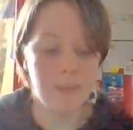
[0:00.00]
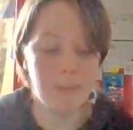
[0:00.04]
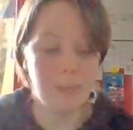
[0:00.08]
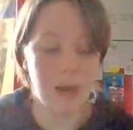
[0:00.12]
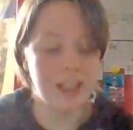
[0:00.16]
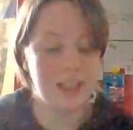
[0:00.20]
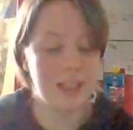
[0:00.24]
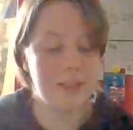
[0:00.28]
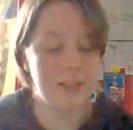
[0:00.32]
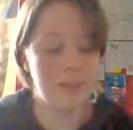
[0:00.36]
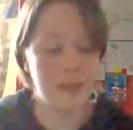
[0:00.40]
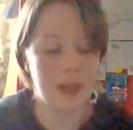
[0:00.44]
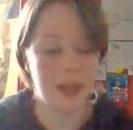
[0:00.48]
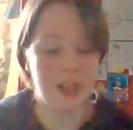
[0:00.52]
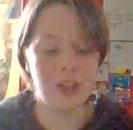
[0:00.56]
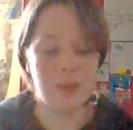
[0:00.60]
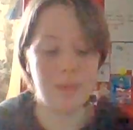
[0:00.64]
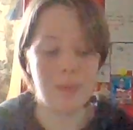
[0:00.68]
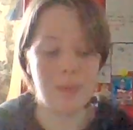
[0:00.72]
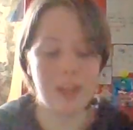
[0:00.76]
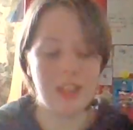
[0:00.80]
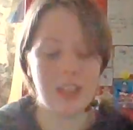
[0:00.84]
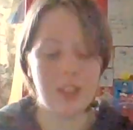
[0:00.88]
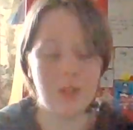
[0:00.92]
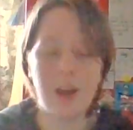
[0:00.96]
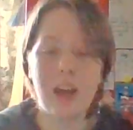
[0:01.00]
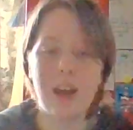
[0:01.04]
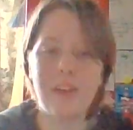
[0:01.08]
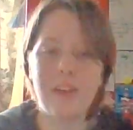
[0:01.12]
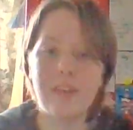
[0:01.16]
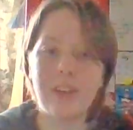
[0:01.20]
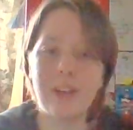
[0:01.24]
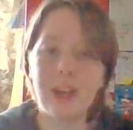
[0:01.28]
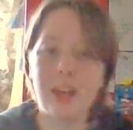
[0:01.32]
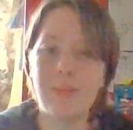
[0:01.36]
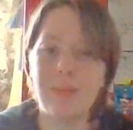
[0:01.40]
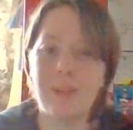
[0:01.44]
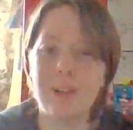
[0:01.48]
I did manage it, but I do
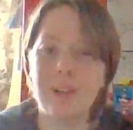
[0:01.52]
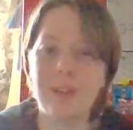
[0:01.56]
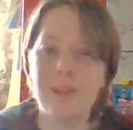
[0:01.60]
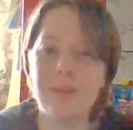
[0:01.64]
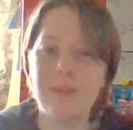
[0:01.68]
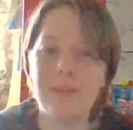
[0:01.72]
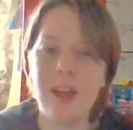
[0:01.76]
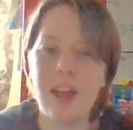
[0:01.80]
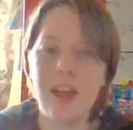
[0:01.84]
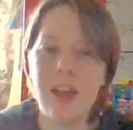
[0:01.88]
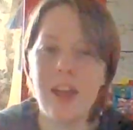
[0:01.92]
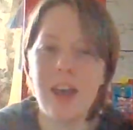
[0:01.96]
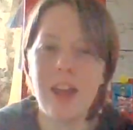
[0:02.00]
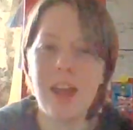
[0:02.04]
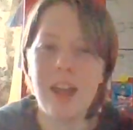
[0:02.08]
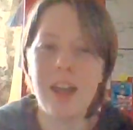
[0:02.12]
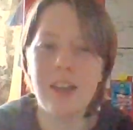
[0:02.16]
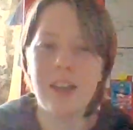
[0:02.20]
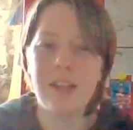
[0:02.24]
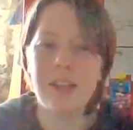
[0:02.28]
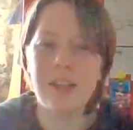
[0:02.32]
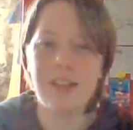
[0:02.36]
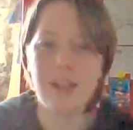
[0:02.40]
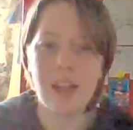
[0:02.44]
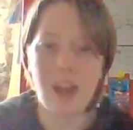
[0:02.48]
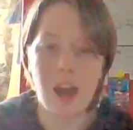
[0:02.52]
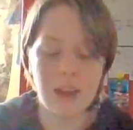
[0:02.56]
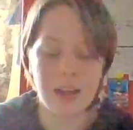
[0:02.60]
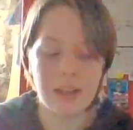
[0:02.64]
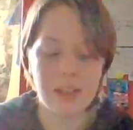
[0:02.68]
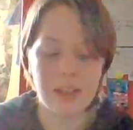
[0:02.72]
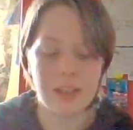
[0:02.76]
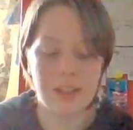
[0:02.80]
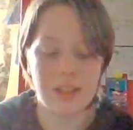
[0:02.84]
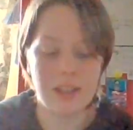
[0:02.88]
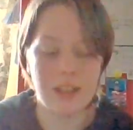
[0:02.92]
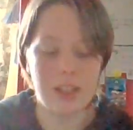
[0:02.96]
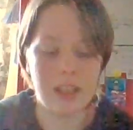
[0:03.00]
have a couple of
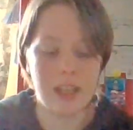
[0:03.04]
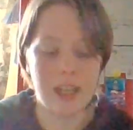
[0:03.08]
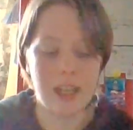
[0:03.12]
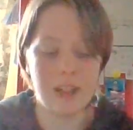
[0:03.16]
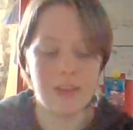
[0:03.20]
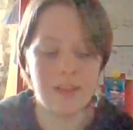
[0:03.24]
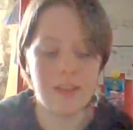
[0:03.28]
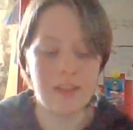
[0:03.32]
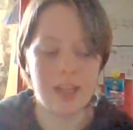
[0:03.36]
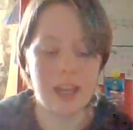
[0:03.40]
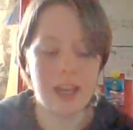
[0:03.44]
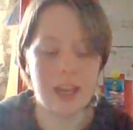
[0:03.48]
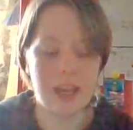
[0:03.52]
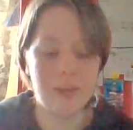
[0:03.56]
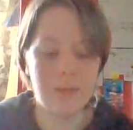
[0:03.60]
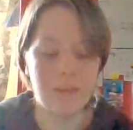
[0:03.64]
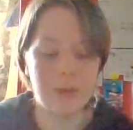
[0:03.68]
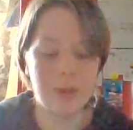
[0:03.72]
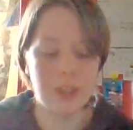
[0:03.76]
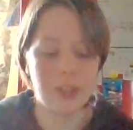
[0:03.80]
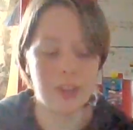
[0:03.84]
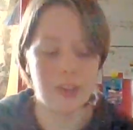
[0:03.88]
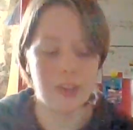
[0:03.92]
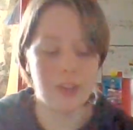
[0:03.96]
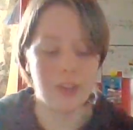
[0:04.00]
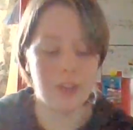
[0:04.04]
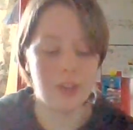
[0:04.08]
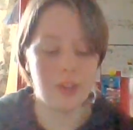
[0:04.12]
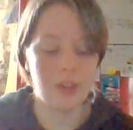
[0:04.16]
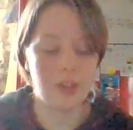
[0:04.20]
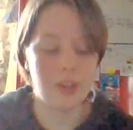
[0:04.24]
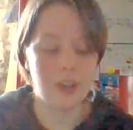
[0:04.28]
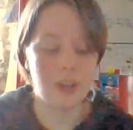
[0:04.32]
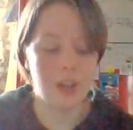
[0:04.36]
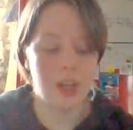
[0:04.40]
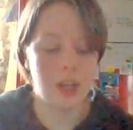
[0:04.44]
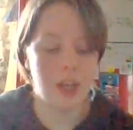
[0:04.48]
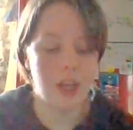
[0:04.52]
tucks here and there
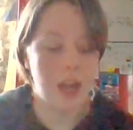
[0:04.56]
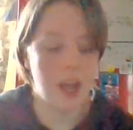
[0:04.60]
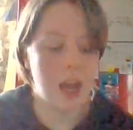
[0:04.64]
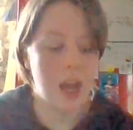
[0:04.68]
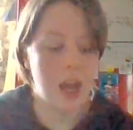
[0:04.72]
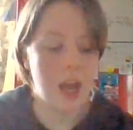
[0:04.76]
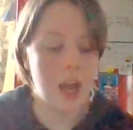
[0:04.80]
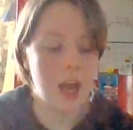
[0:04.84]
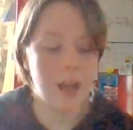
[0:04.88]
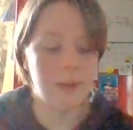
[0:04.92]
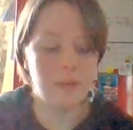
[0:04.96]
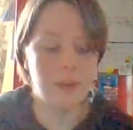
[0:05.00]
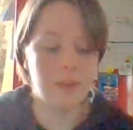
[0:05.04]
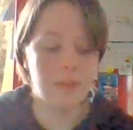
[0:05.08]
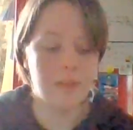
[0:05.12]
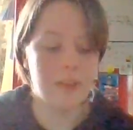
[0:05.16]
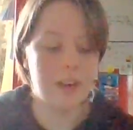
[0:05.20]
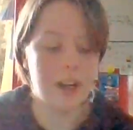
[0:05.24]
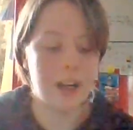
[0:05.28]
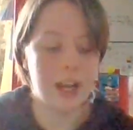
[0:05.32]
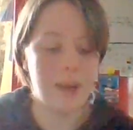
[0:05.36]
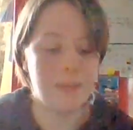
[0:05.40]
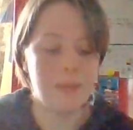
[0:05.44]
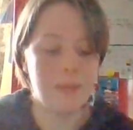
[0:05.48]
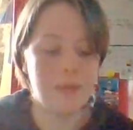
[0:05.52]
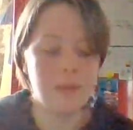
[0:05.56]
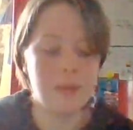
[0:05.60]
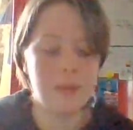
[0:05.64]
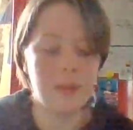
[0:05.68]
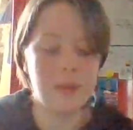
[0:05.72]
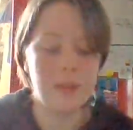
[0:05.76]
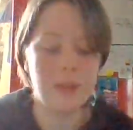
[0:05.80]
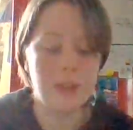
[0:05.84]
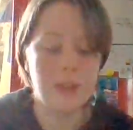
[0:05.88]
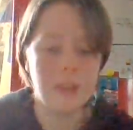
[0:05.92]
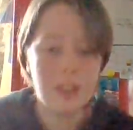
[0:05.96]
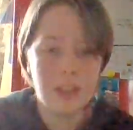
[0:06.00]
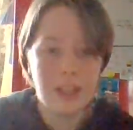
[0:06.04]
which I'm not very happy with.
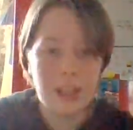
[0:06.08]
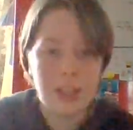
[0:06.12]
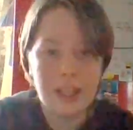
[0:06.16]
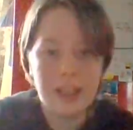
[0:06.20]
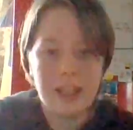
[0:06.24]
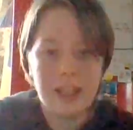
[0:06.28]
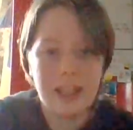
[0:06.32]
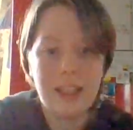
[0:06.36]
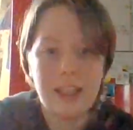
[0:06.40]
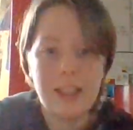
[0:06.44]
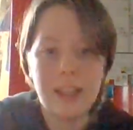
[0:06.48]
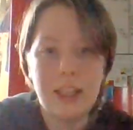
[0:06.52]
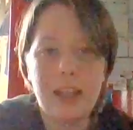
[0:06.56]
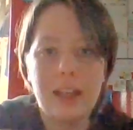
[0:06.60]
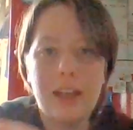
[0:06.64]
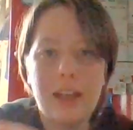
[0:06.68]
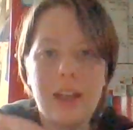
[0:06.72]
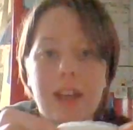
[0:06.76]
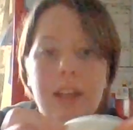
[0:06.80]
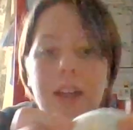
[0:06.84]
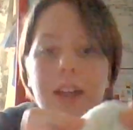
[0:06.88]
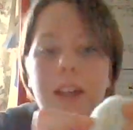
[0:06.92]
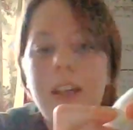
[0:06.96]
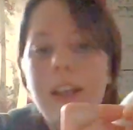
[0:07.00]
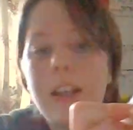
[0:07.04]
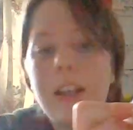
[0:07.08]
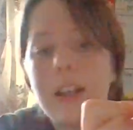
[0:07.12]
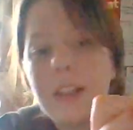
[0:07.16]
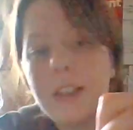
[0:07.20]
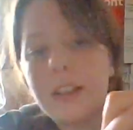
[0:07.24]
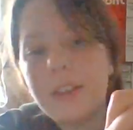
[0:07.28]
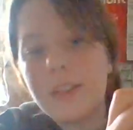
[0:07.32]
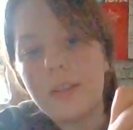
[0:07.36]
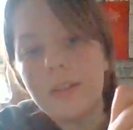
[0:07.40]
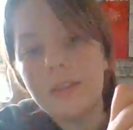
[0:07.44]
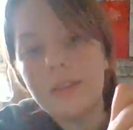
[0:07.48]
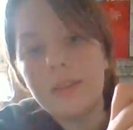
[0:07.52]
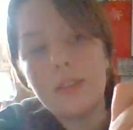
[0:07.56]
Like here,
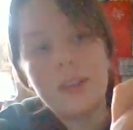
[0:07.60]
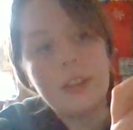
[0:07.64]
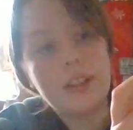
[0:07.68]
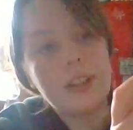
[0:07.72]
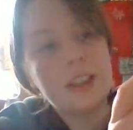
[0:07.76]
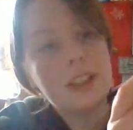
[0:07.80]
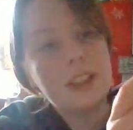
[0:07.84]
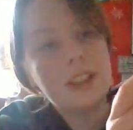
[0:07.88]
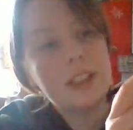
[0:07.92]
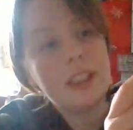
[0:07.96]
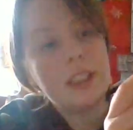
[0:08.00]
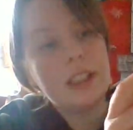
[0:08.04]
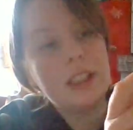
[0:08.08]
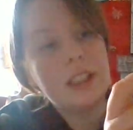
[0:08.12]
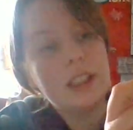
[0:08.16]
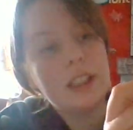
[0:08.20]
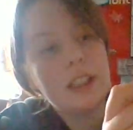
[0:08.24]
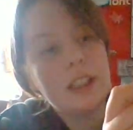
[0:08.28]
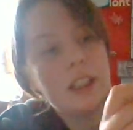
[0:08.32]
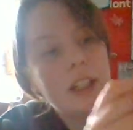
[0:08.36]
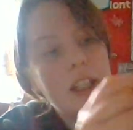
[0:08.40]
I don't know if you can see,